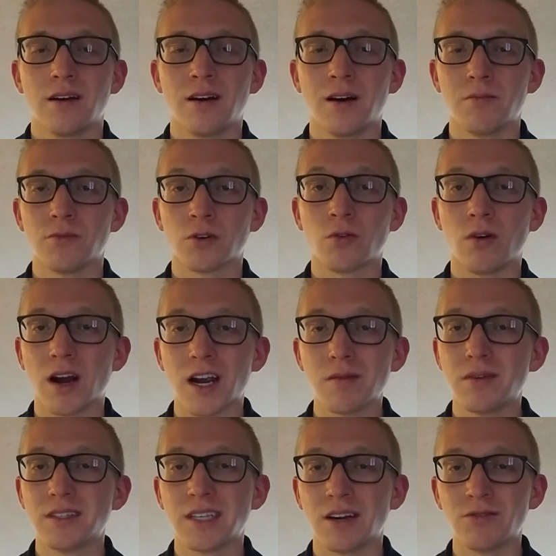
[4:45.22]

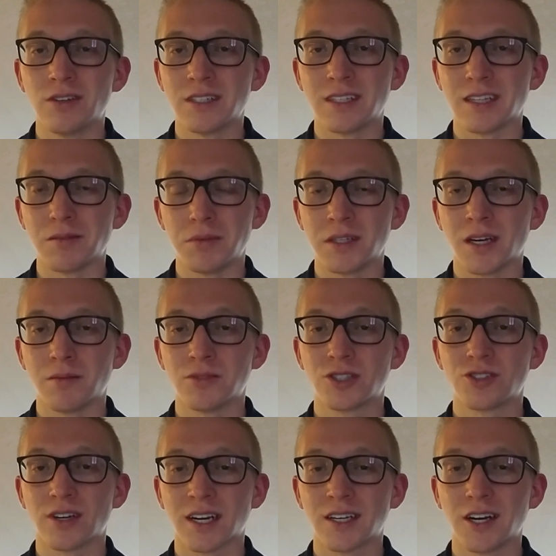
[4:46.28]
Requirements have recently become
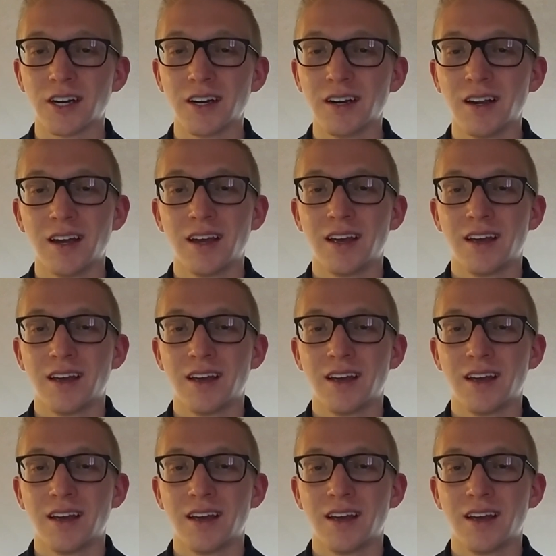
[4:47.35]
stricter,